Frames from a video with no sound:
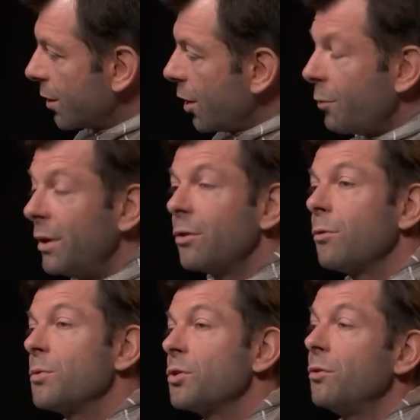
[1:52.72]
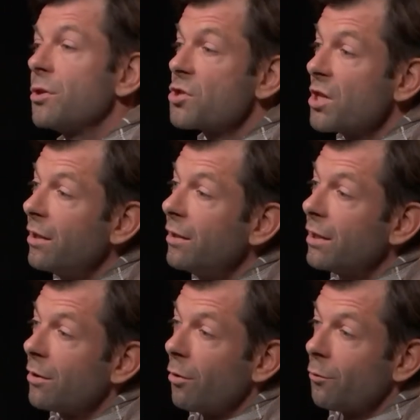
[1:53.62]
When it comes to the
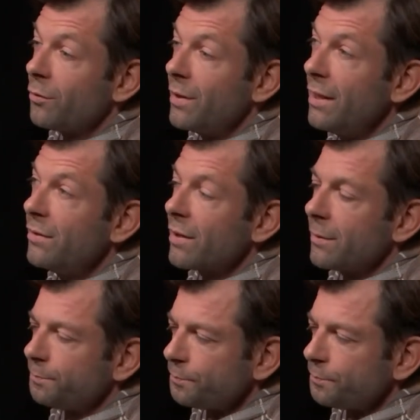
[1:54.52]
sharing of data,